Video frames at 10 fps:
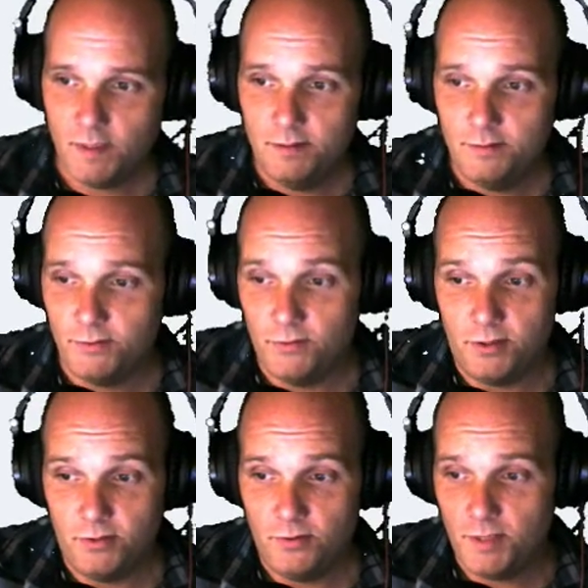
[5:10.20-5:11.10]
So you can
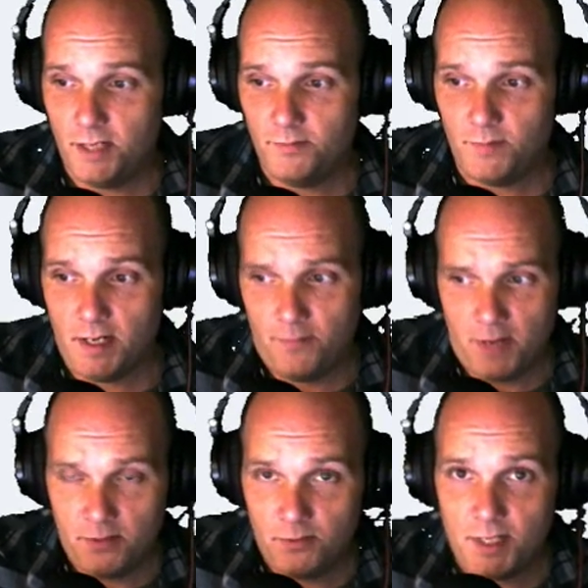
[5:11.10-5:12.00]
do that by
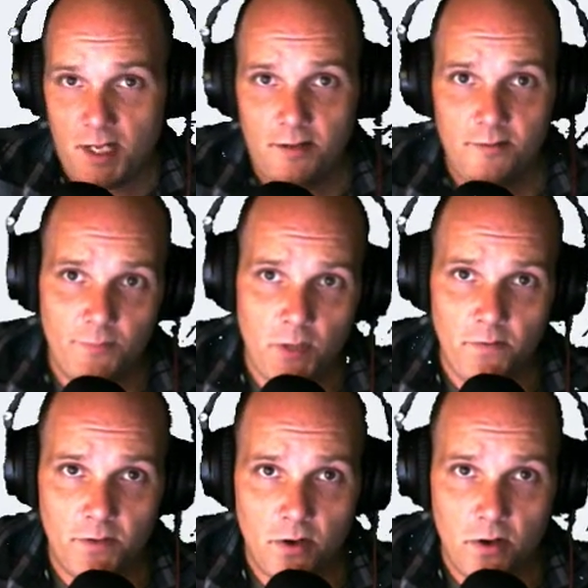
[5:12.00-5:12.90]
manual dial, private
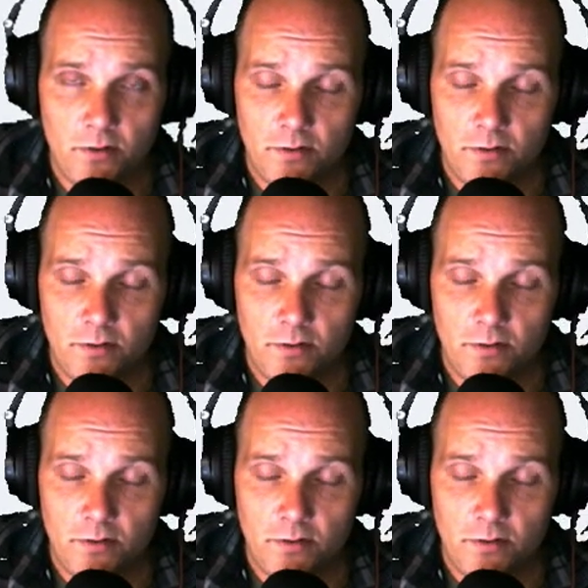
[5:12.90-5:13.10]
call.